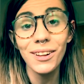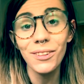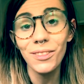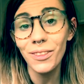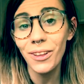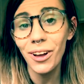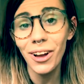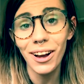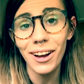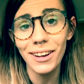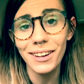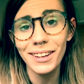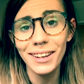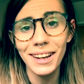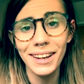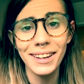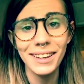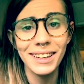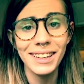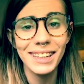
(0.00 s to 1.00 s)
along.
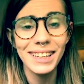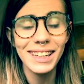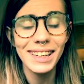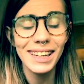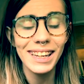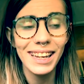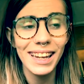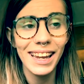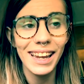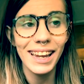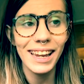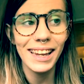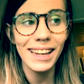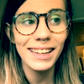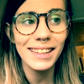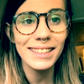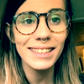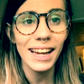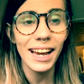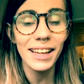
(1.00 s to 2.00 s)

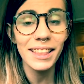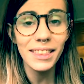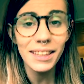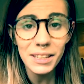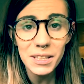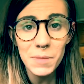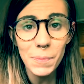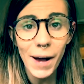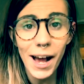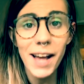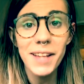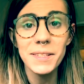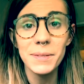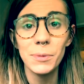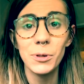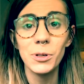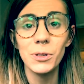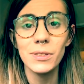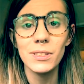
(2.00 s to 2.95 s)
and I think it's possible.